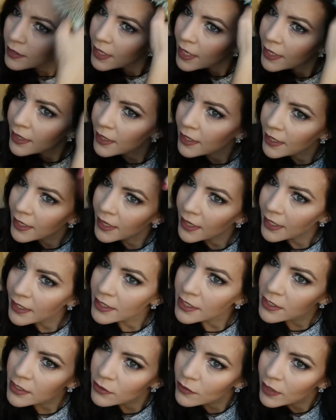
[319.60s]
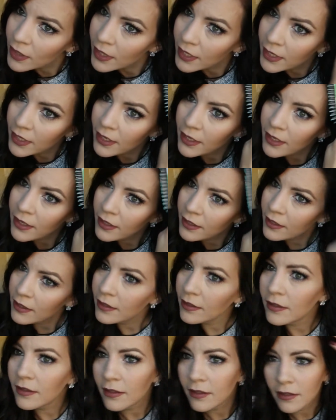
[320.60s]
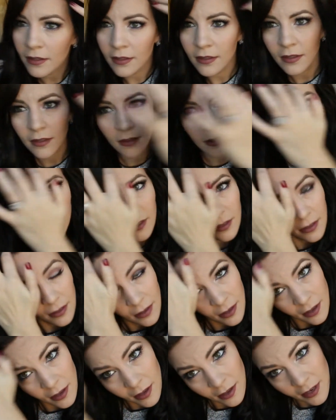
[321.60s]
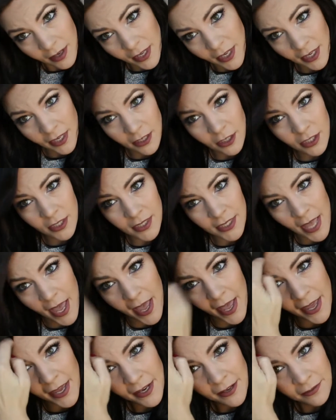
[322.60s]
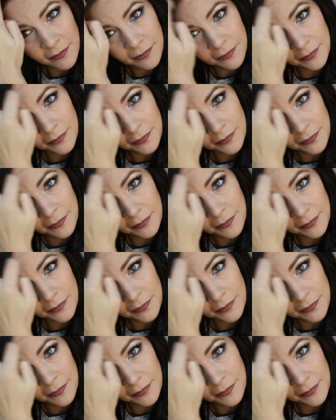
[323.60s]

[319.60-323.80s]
And then I like to do a little on each side.